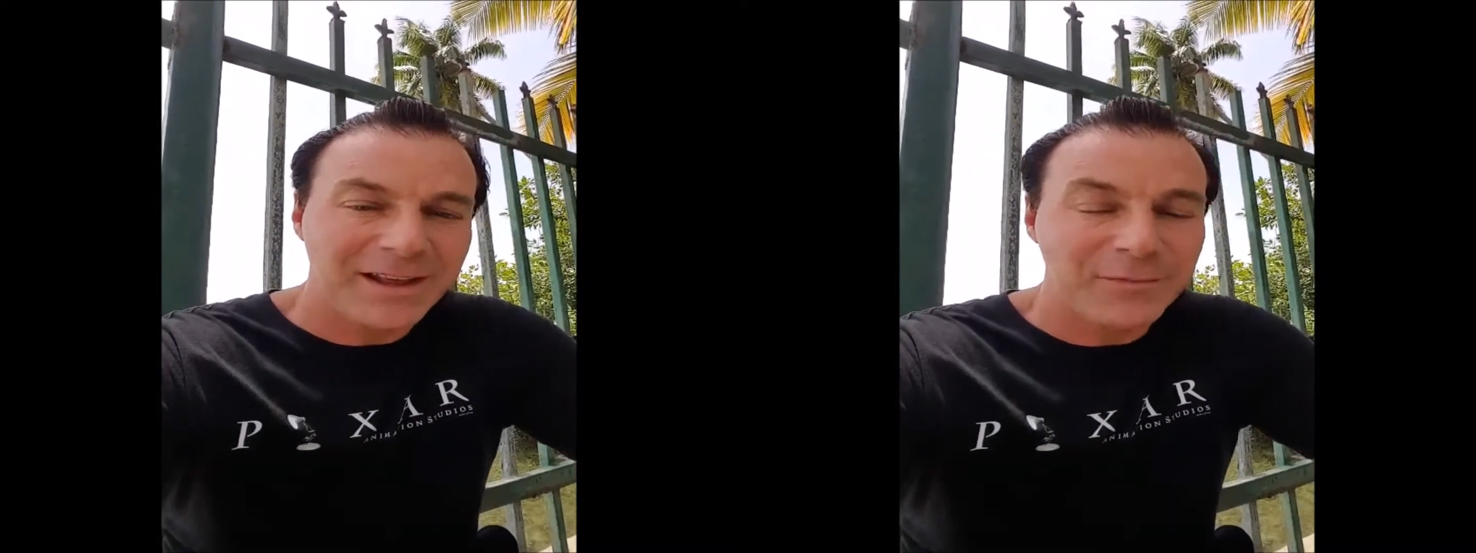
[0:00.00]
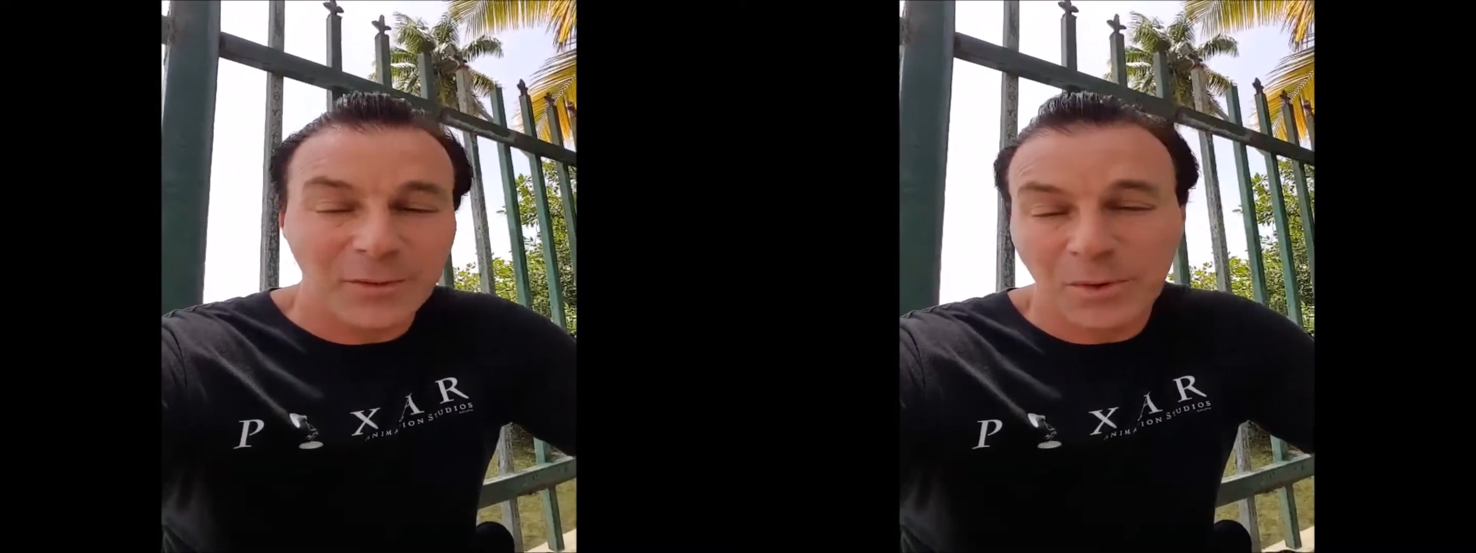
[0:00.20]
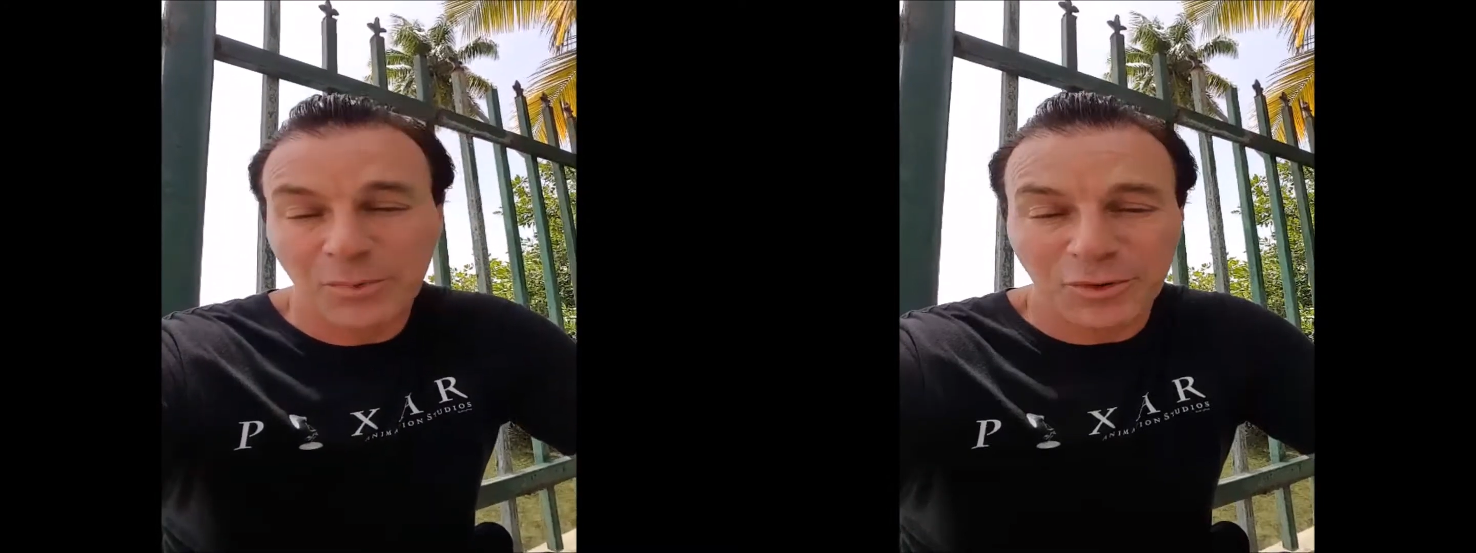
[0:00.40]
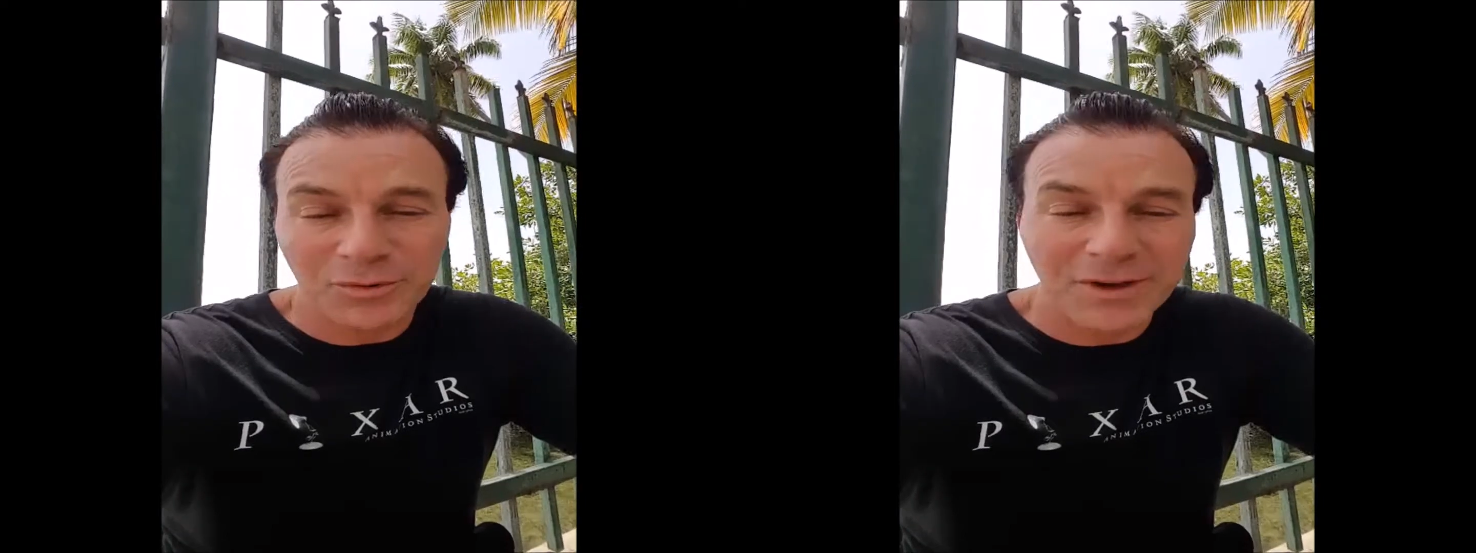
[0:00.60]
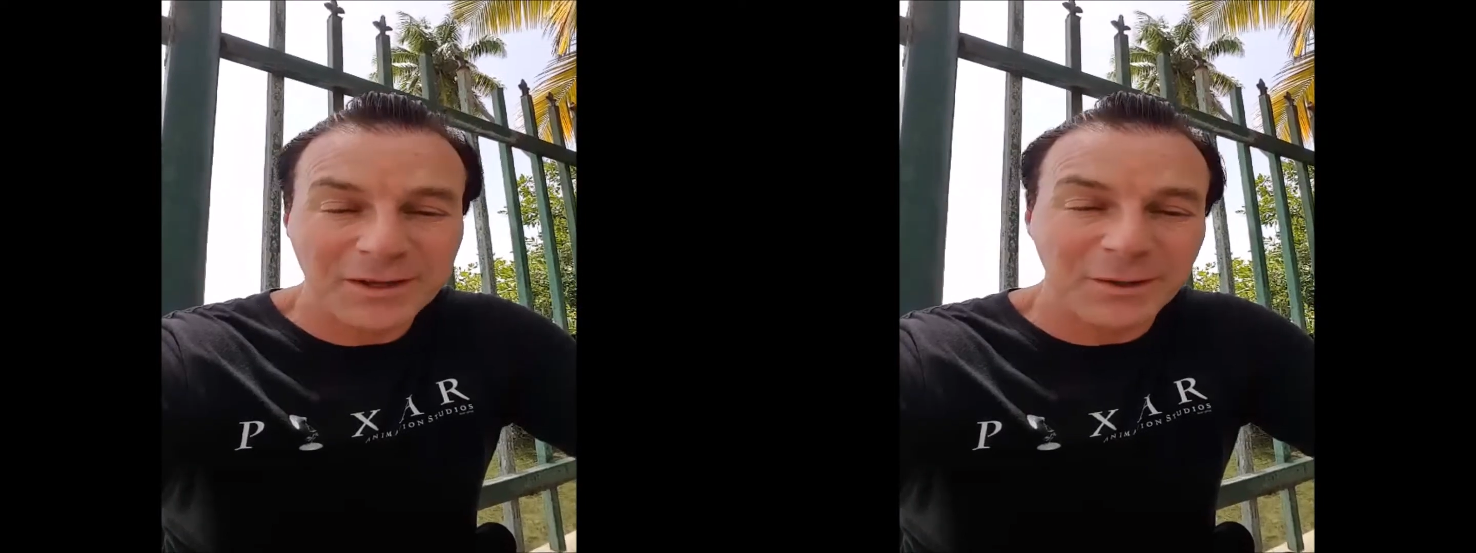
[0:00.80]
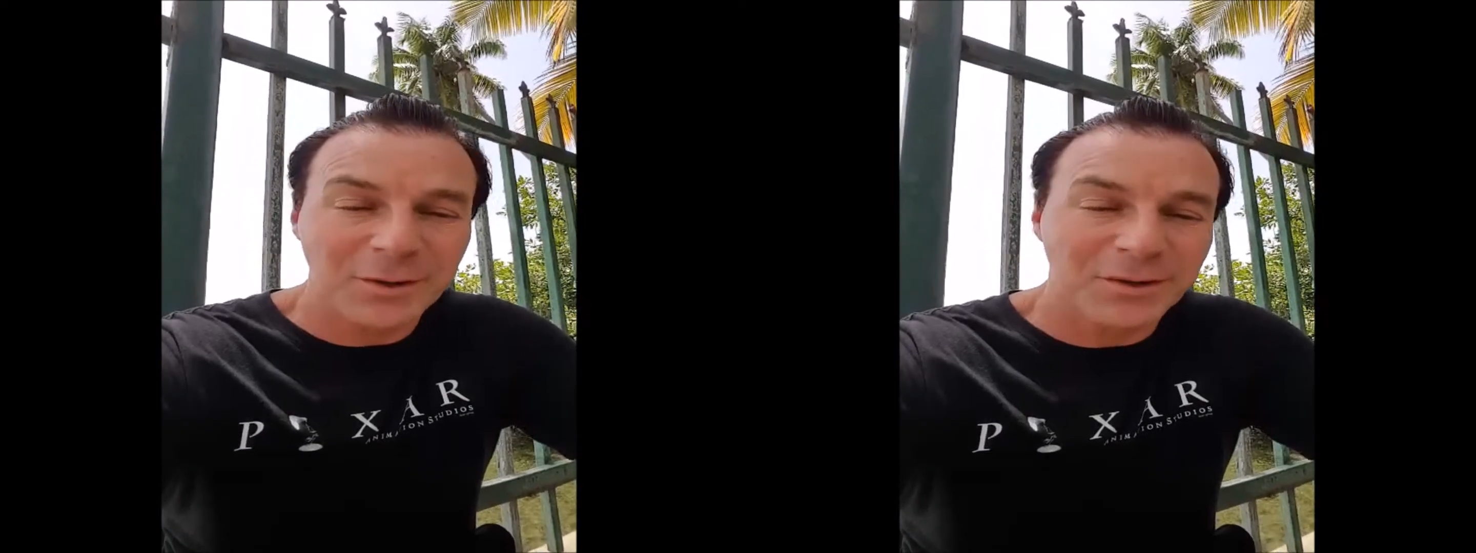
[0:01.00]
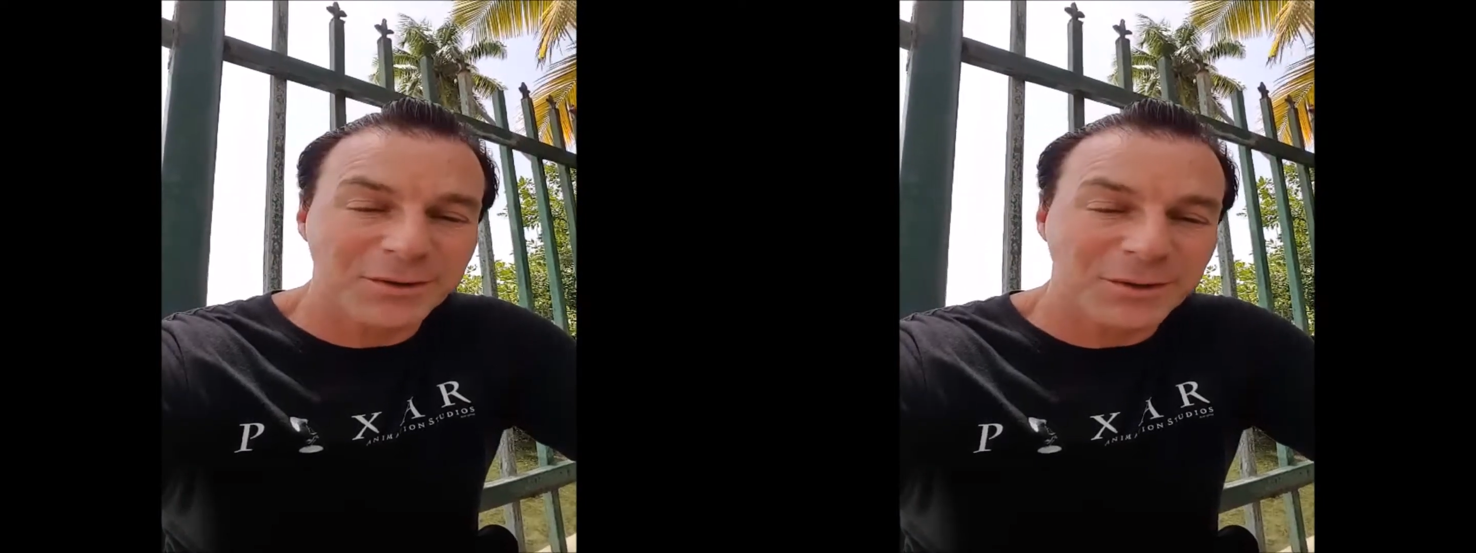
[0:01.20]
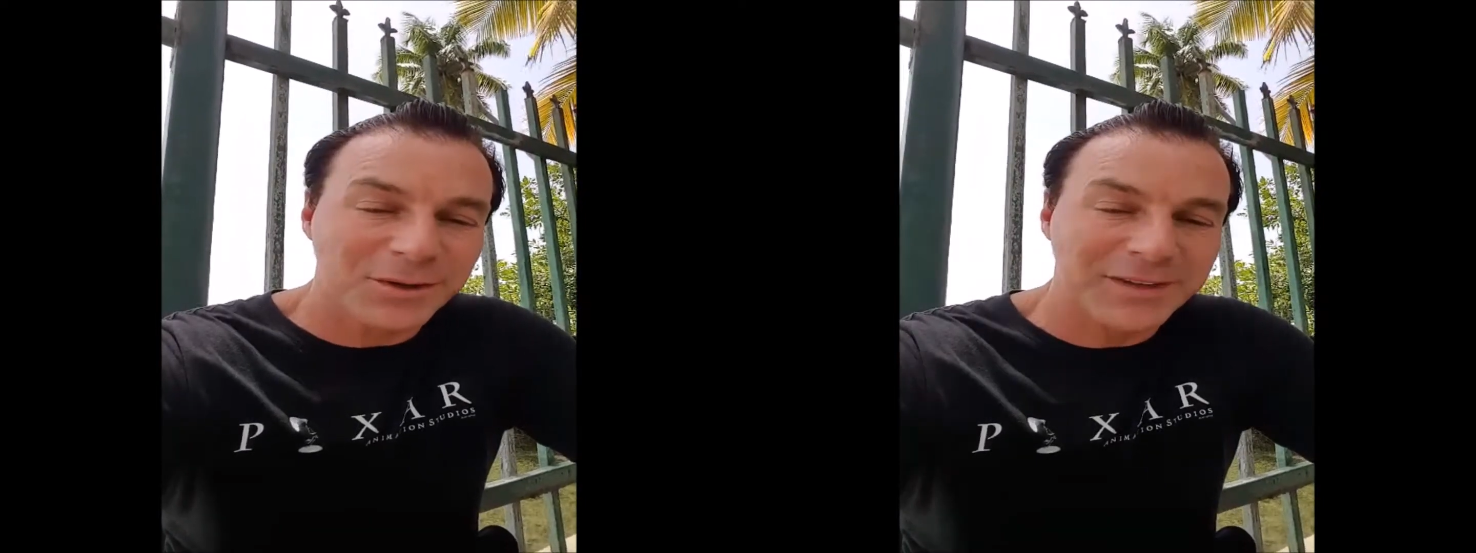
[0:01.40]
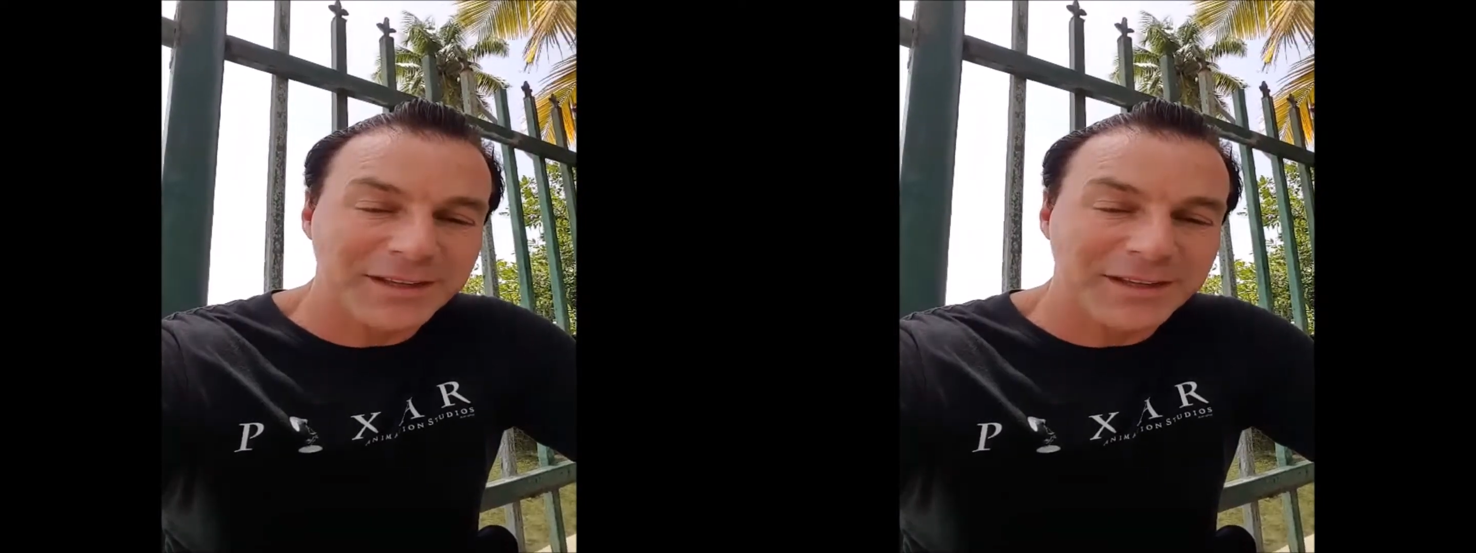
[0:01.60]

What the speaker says: if I'm in Puerto Rico or Los